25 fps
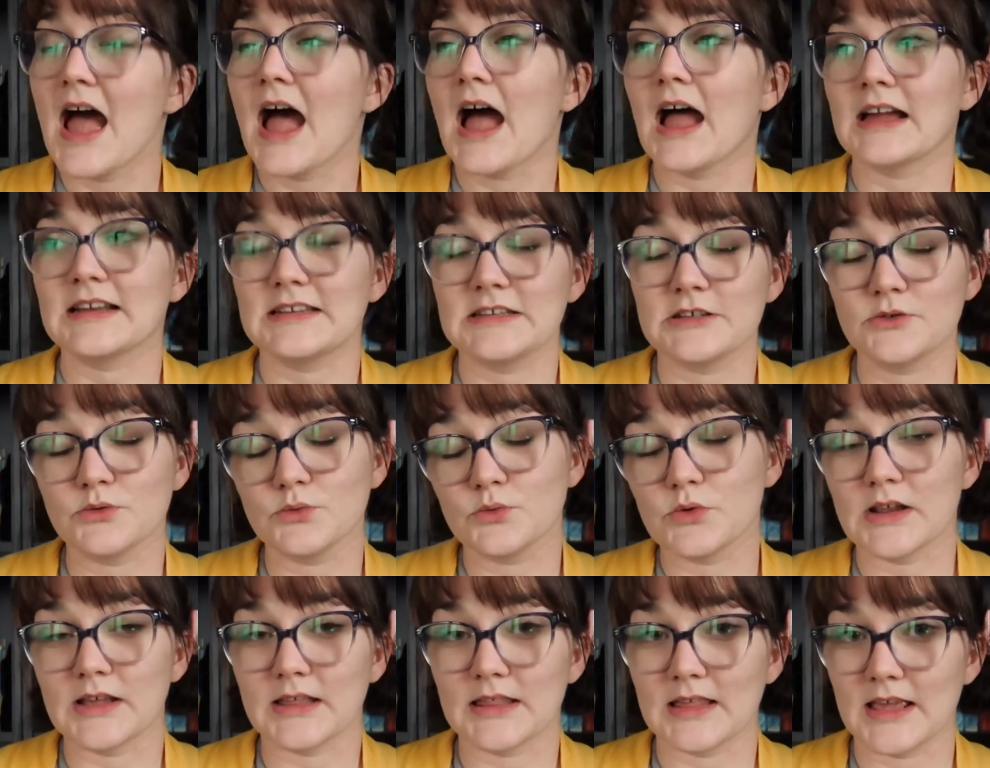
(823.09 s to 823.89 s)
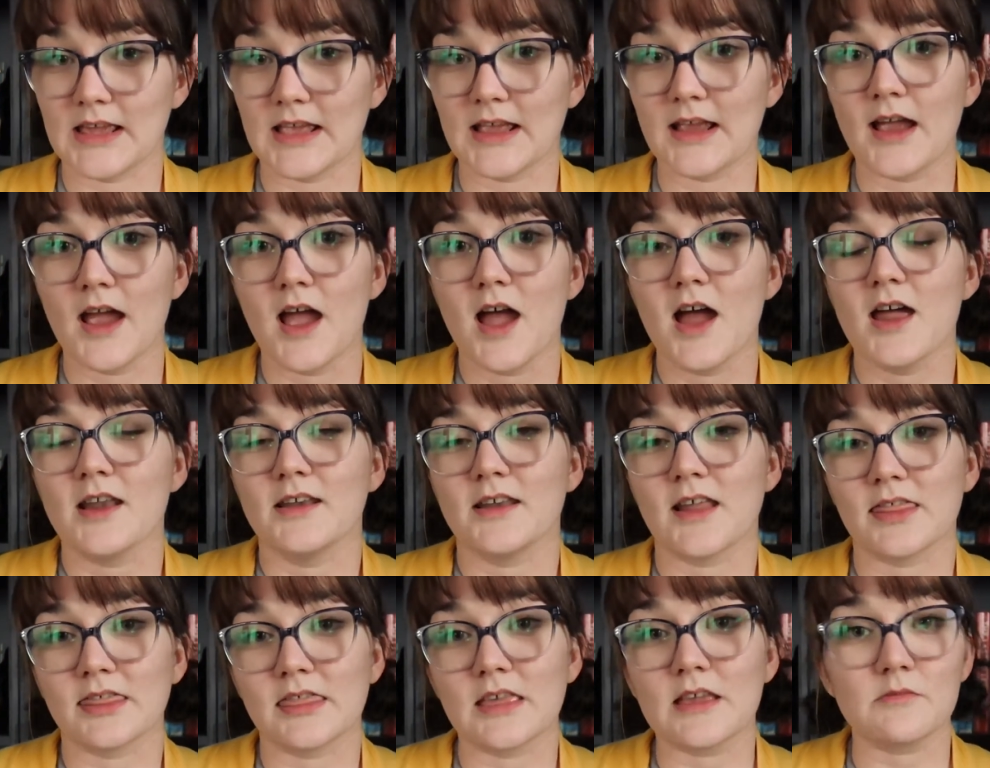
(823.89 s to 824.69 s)
I didn't really,
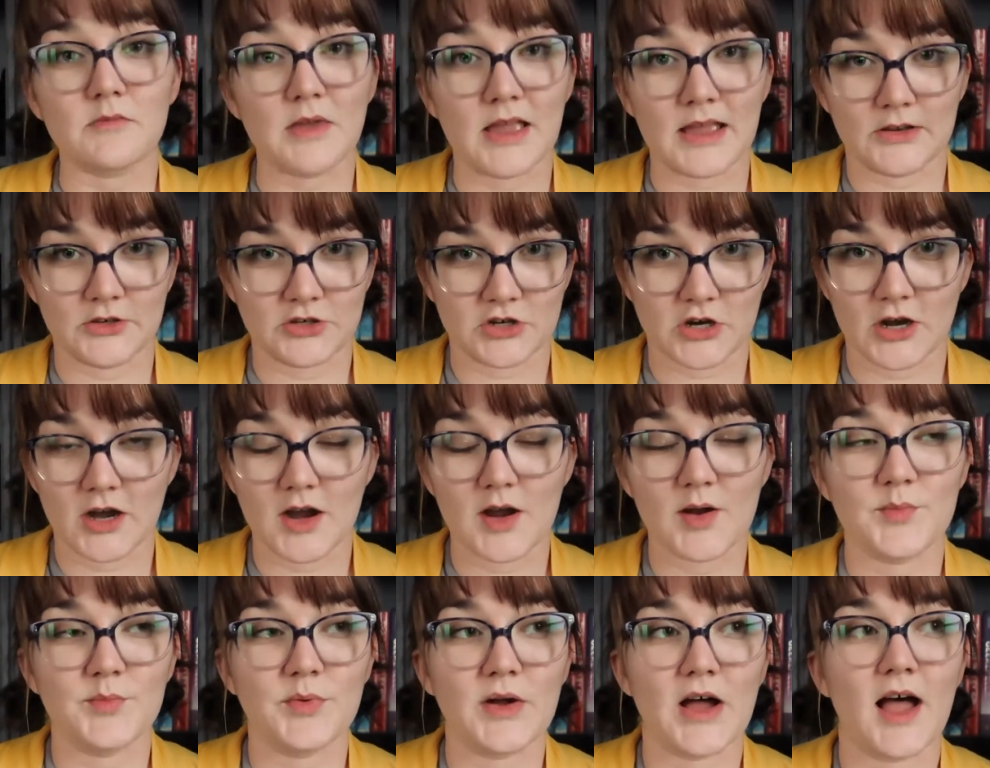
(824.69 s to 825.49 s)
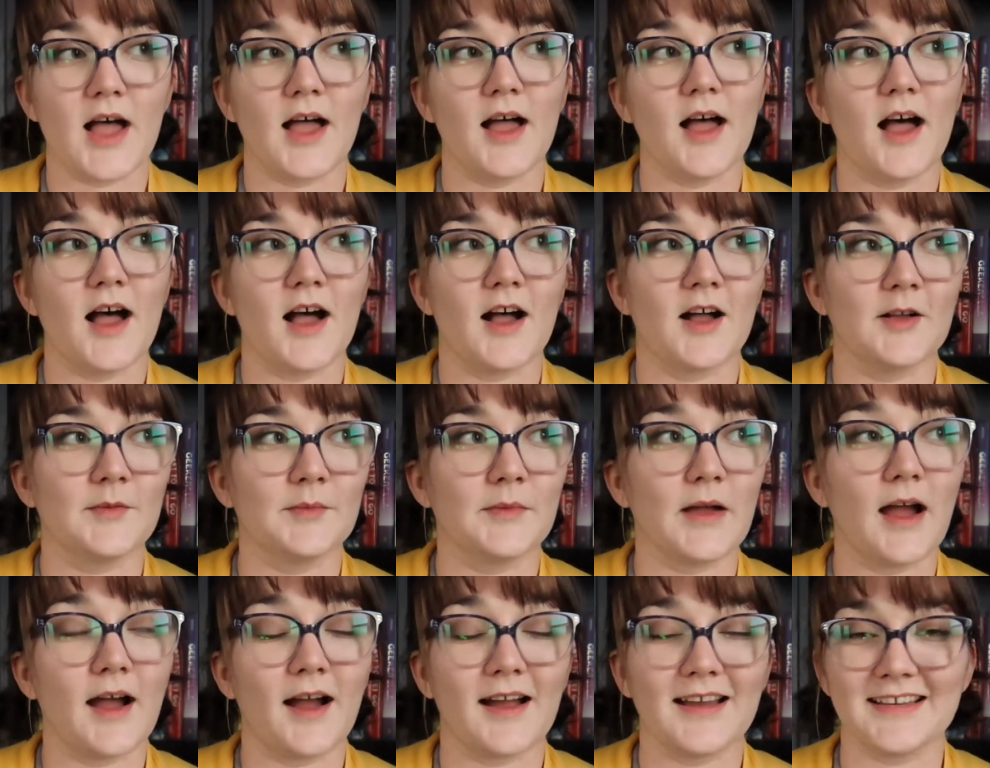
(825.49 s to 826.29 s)
nothing major, but
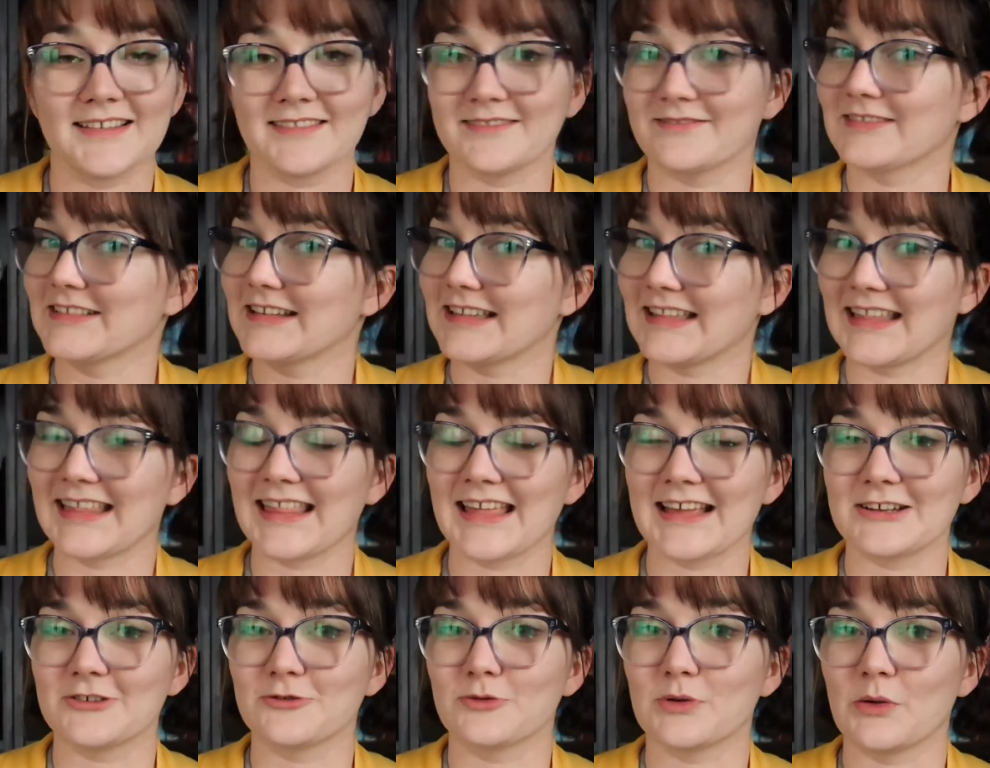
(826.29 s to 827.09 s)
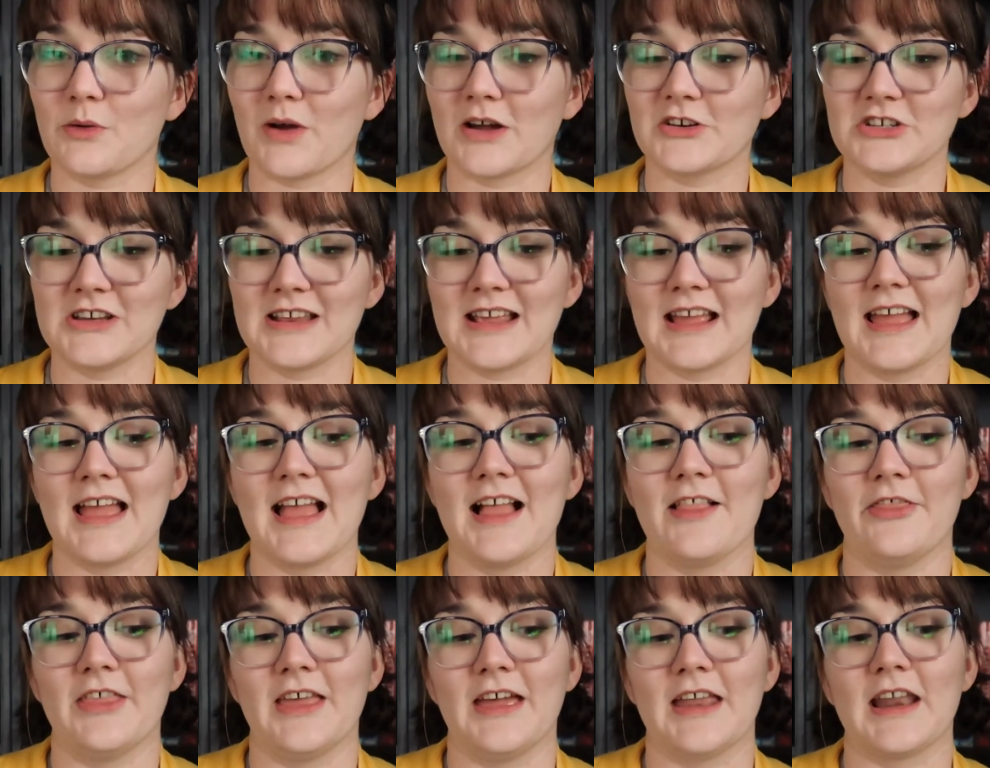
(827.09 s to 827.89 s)
I really liked rewatching it,
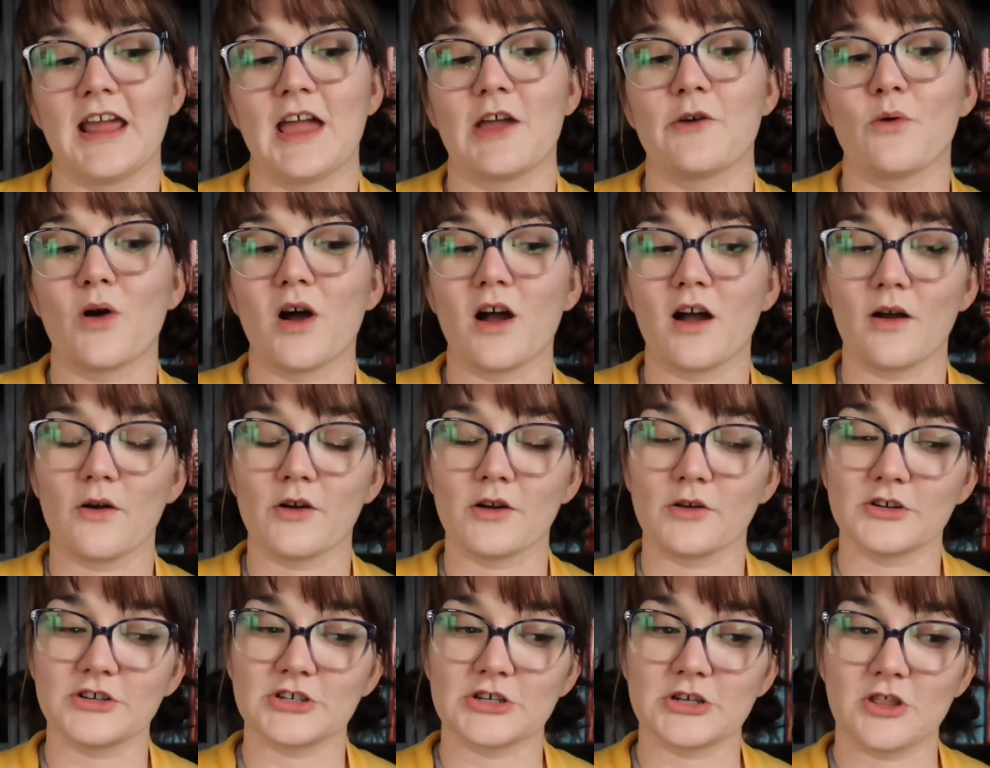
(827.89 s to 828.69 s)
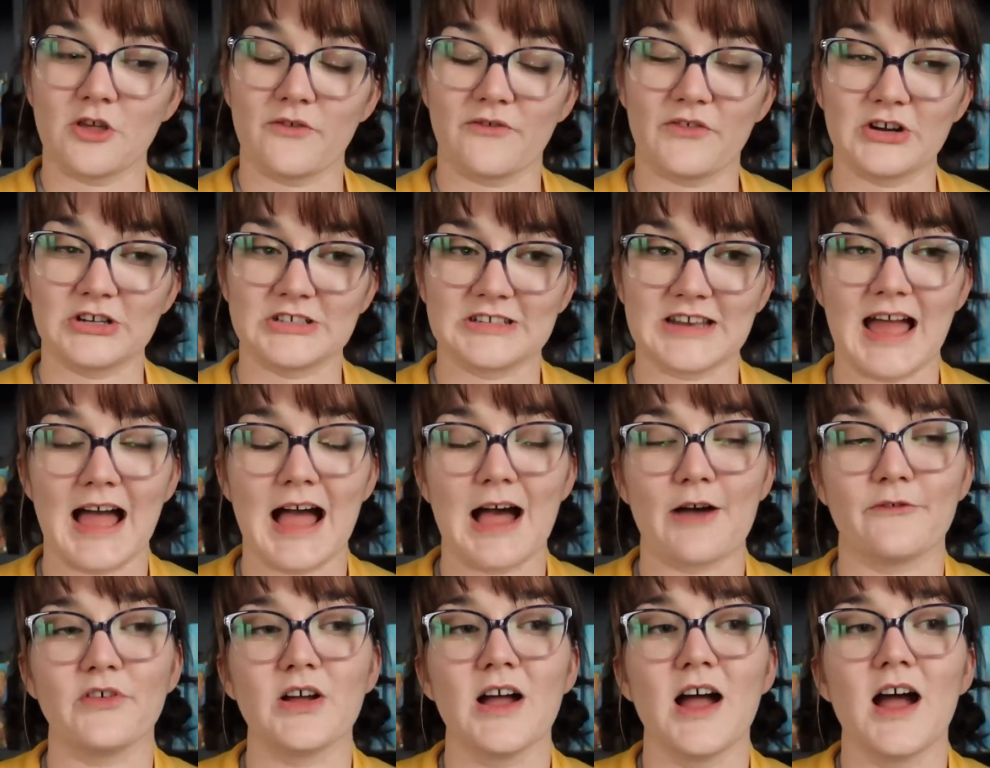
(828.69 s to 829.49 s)
and then I watched the first
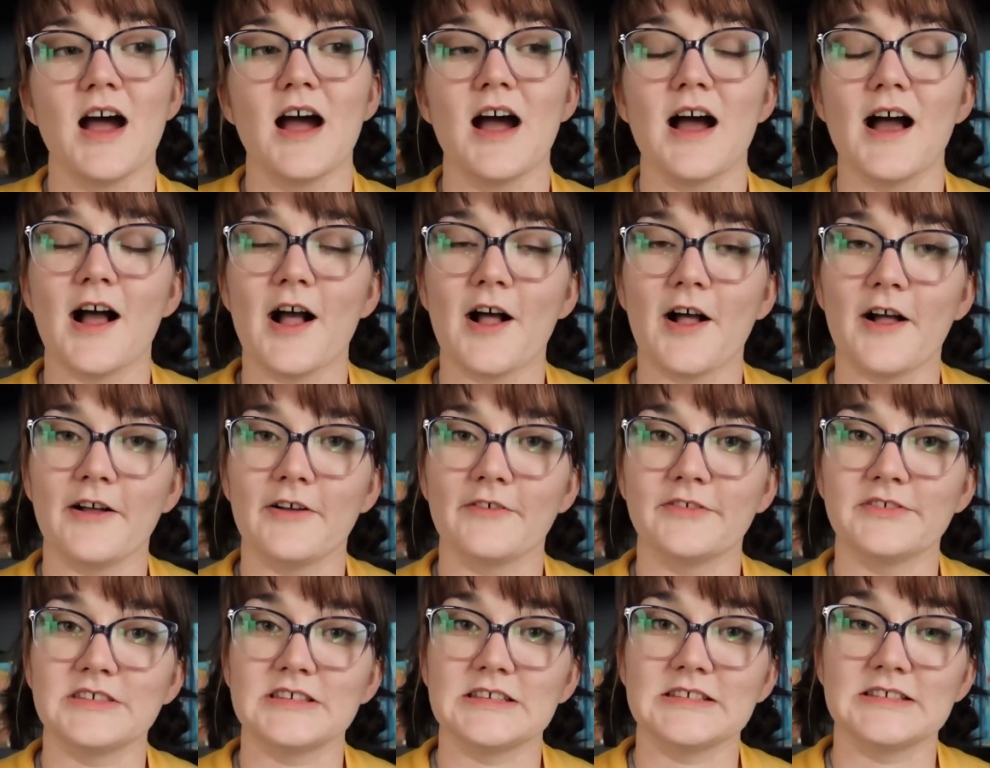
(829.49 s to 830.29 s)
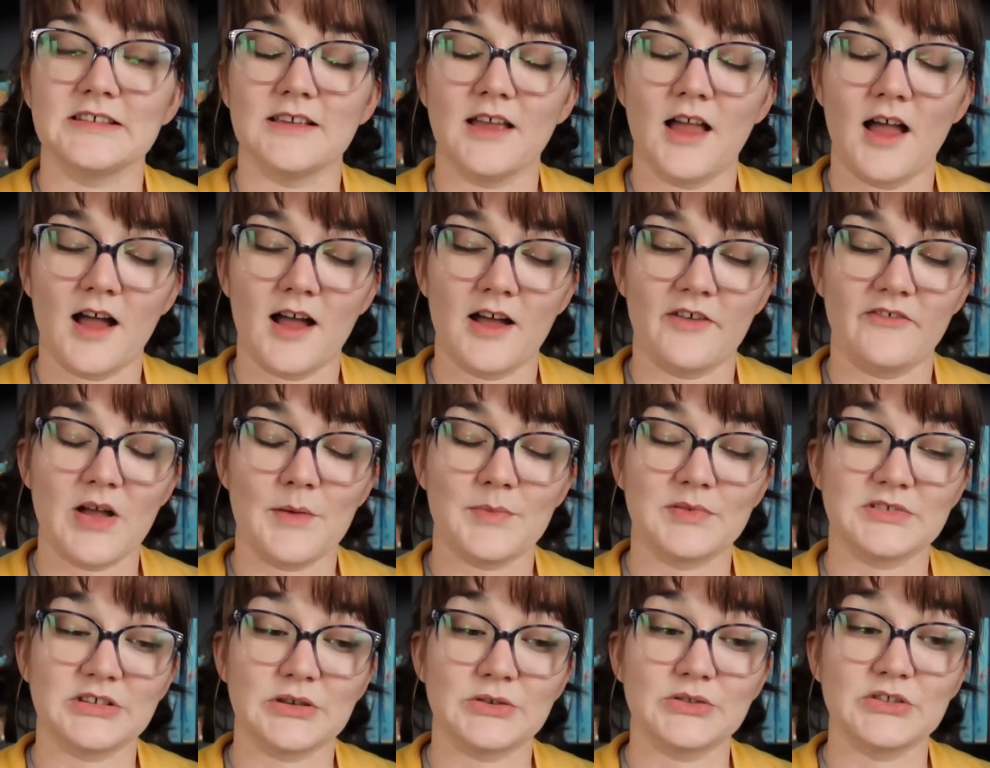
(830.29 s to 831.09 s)
half of
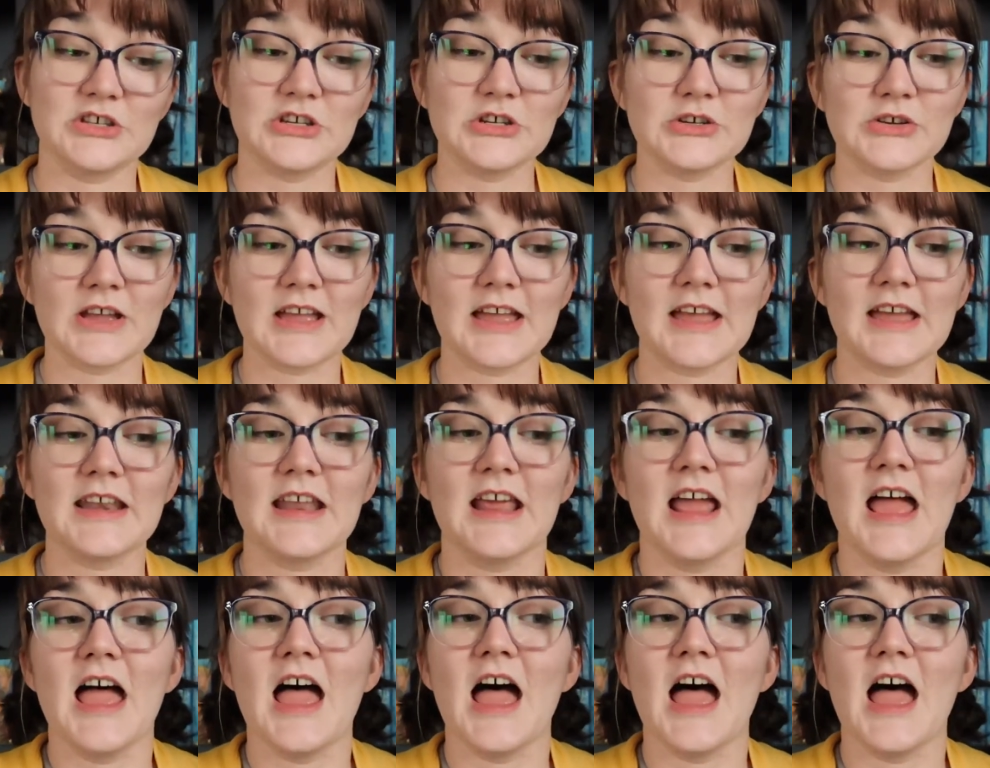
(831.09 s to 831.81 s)
episode 2 again,